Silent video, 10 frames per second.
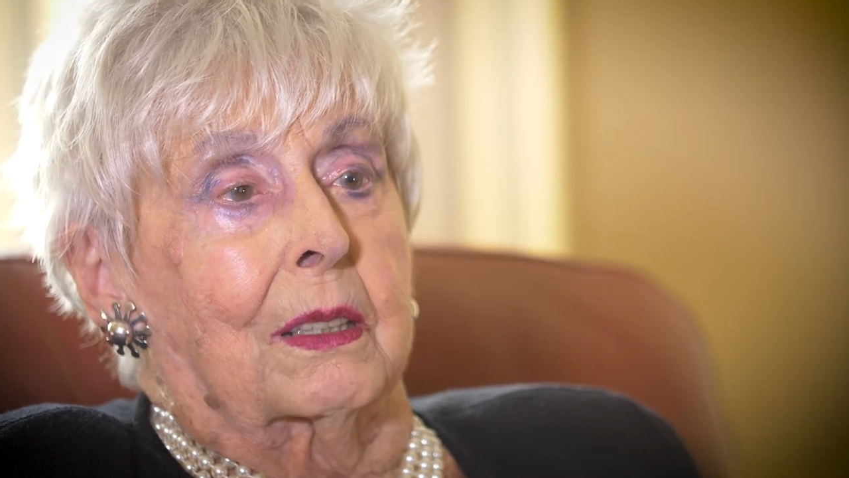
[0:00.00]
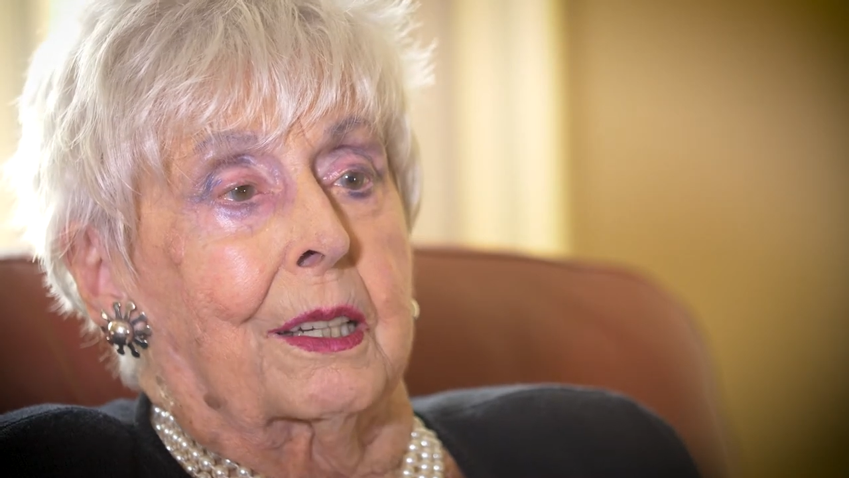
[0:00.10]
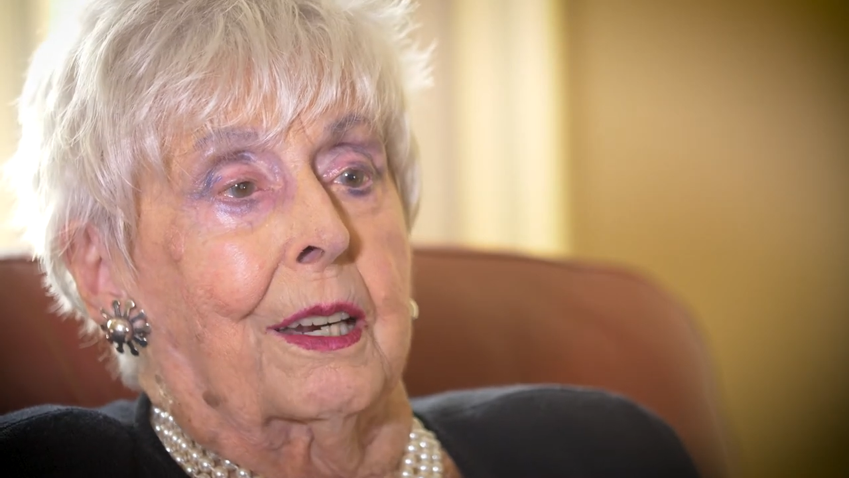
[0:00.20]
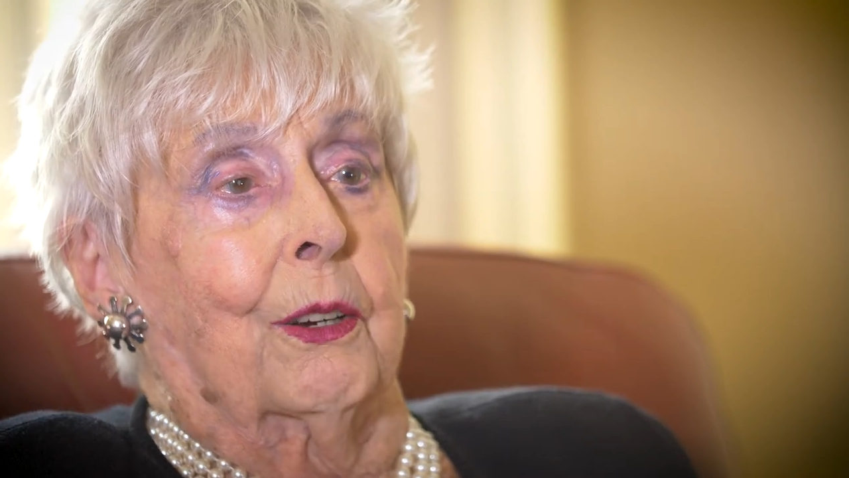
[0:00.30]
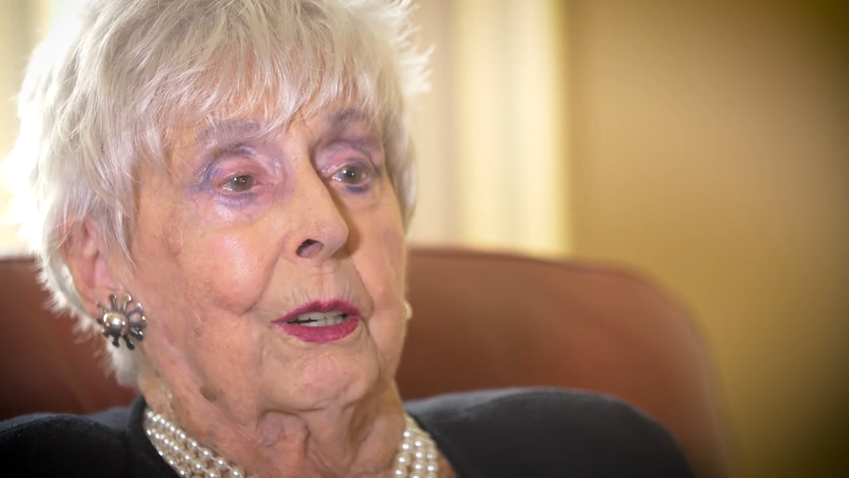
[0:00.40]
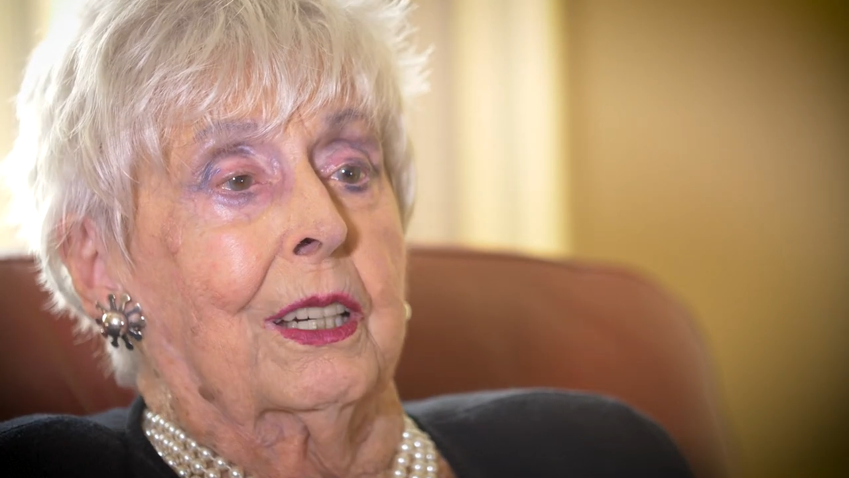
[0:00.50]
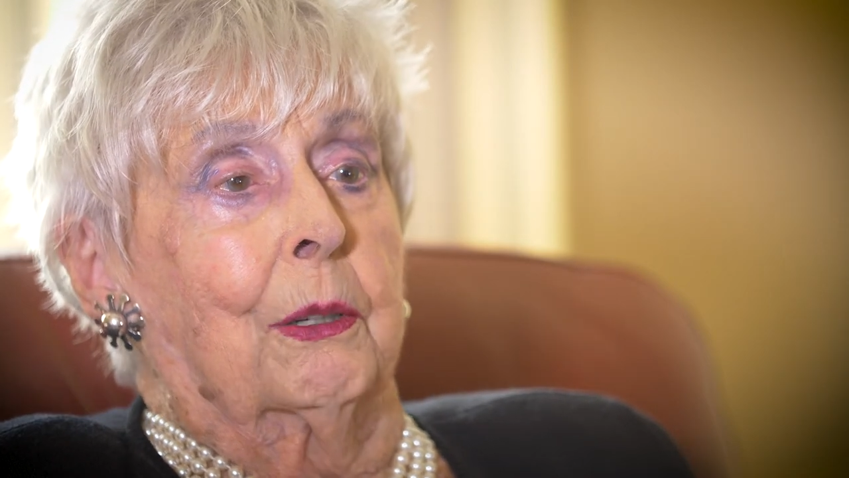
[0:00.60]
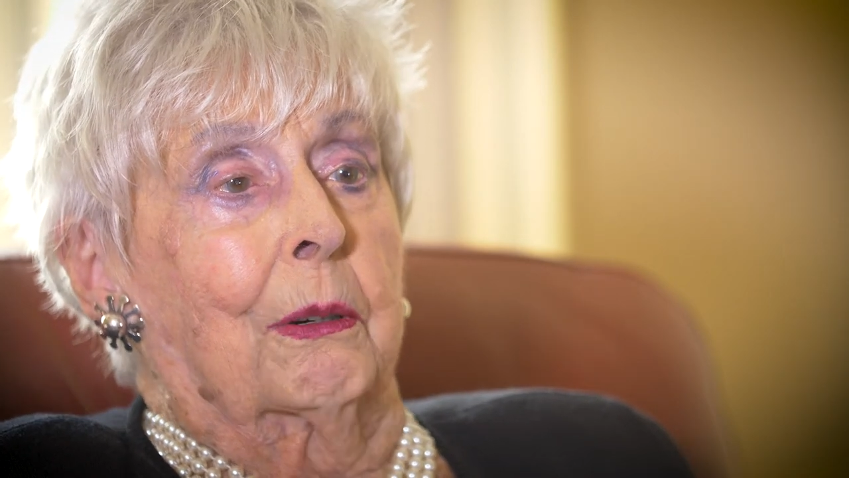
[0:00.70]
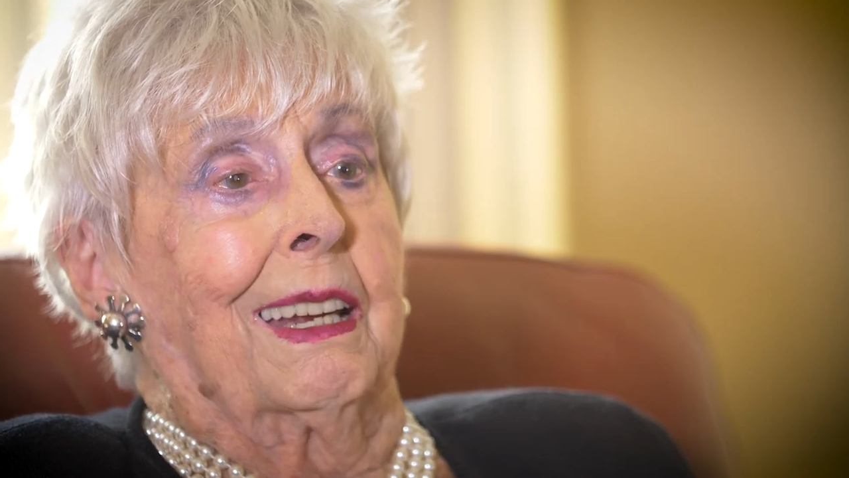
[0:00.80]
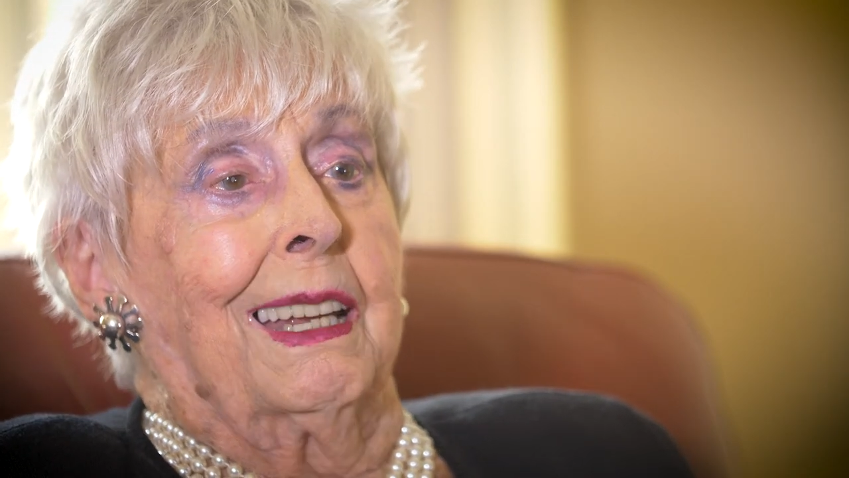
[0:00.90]
Cary
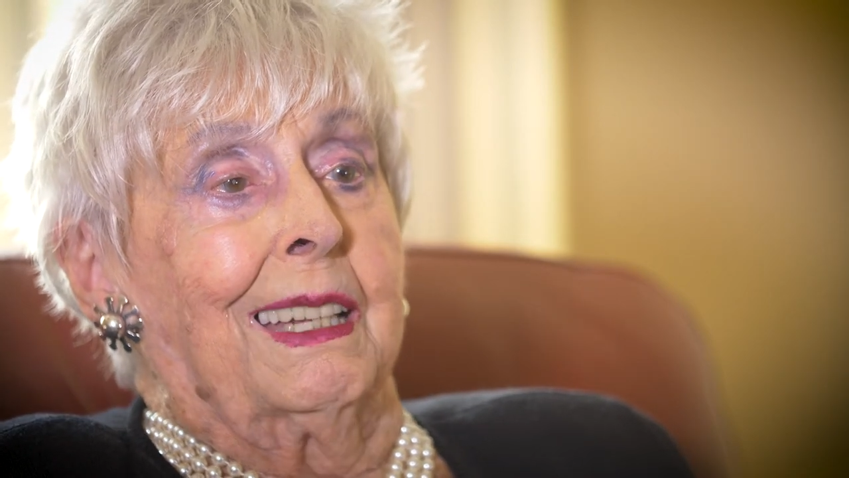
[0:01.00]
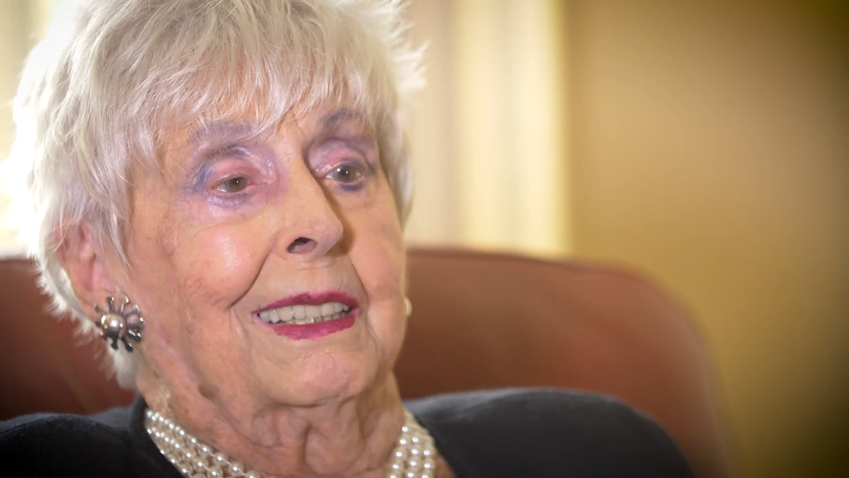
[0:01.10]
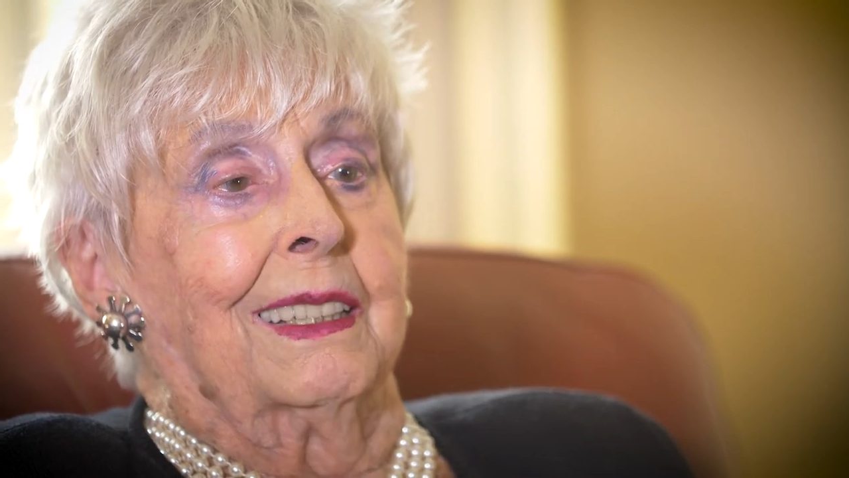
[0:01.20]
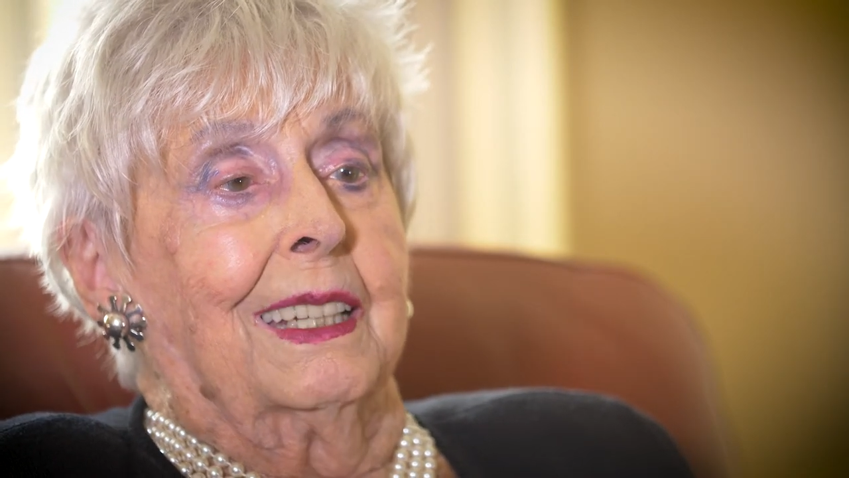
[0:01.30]
Grant?